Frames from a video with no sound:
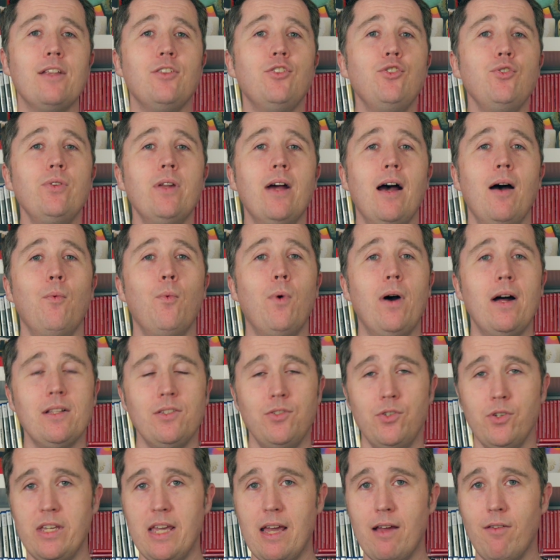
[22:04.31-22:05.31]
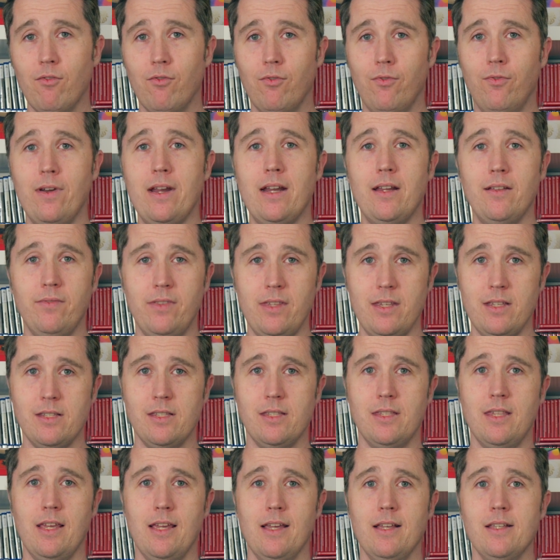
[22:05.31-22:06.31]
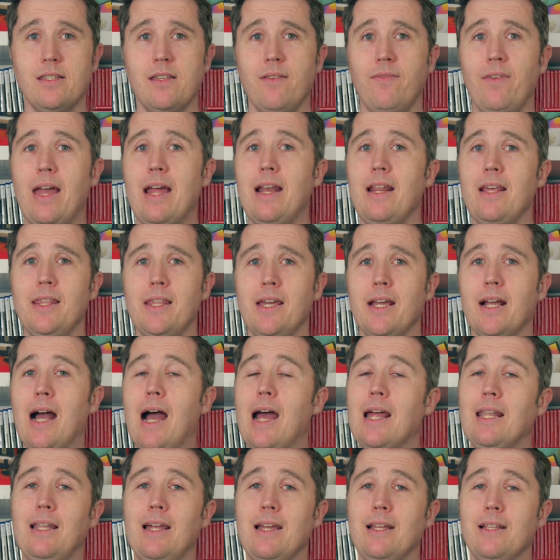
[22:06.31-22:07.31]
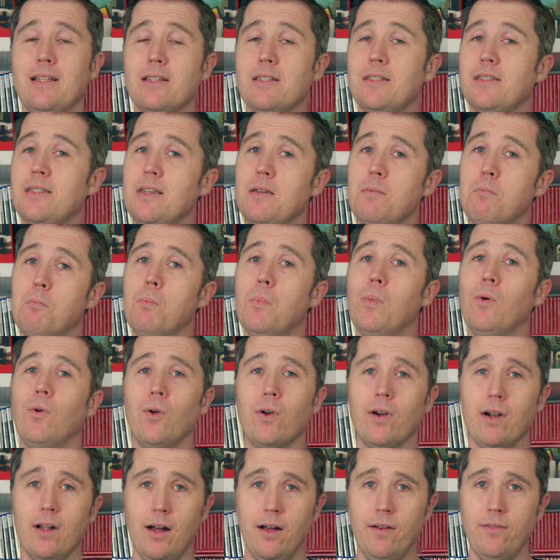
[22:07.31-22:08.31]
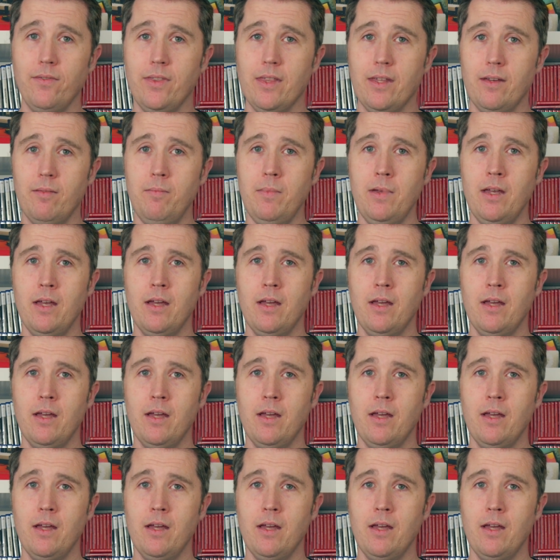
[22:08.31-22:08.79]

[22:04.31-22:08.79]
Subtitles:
do not want to get rid of these things. If anything, I'd like to see more of them,